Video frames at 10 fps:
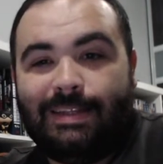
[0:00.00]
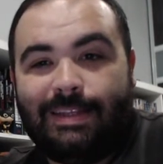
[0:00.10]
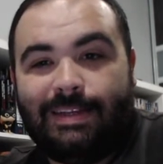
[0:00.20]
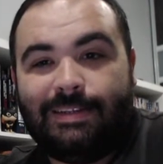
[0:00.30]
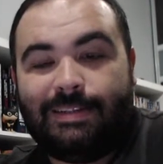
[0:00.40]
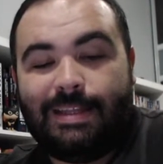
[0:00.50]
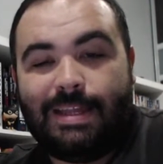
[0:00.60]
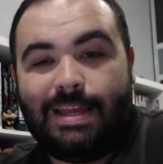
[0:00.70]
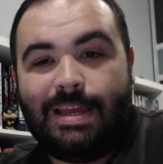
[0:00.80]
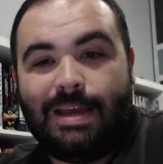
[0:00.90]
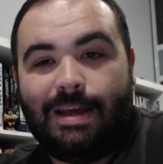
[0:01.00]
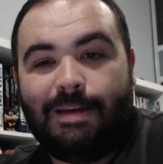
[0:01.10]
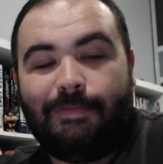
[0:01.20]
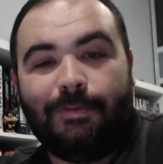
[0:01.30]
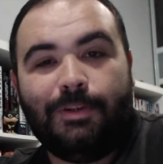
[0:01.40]
It is
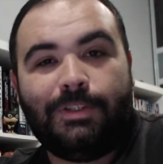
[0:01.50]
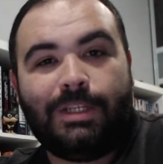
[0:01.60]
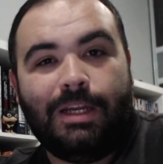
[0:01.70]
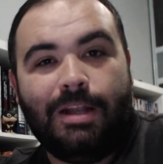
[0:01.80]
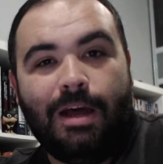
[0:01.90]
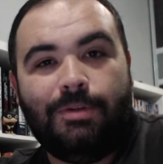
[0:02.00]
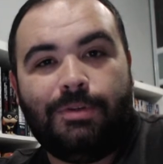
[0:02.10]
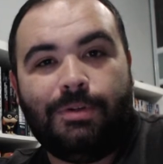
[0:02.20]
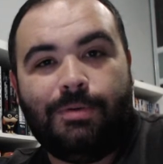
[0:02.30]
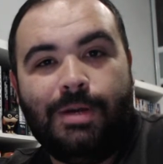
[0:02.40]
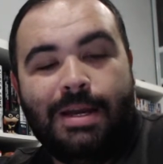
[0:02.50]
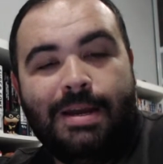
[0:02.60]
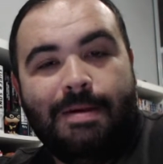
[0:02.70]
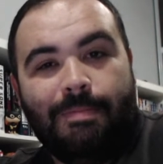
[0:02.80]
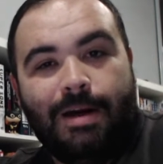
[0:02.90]
the first Naruto
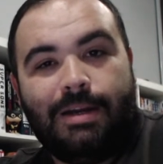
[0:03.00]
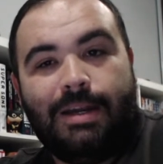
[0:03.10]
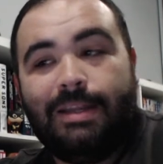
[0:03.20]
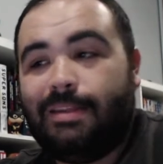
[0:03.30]
manga.